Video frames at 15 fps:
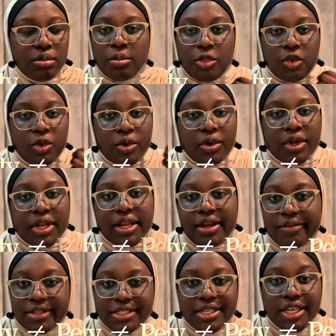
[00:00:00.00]
but
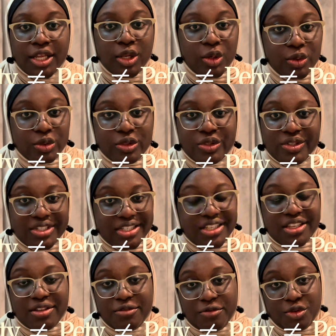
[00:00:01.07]
clarity alone doesn't
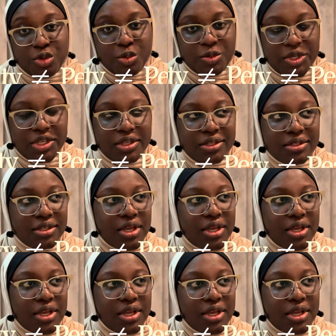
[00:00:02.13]
give you peace.